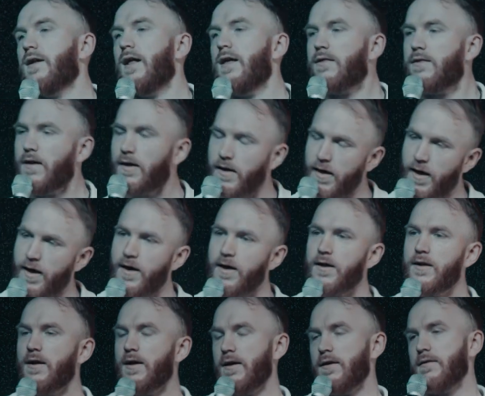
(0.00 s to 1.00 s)
I said, Yeah.
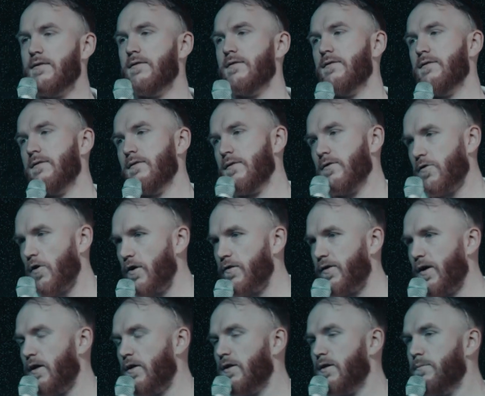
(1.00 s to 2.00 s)
And I start
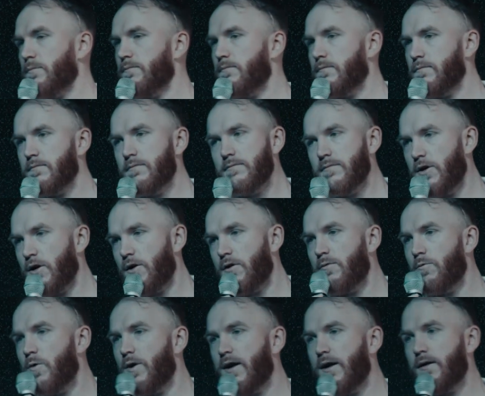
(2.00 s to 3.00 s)
telling him, you know,
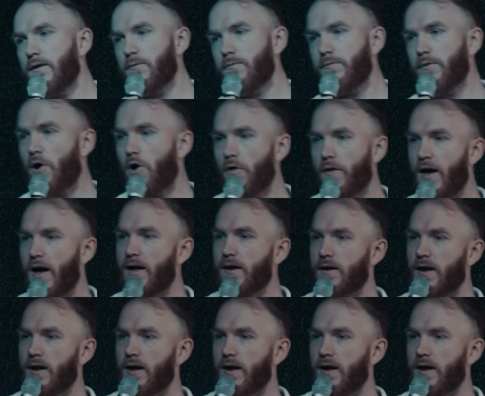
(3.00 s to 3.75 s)
what all that.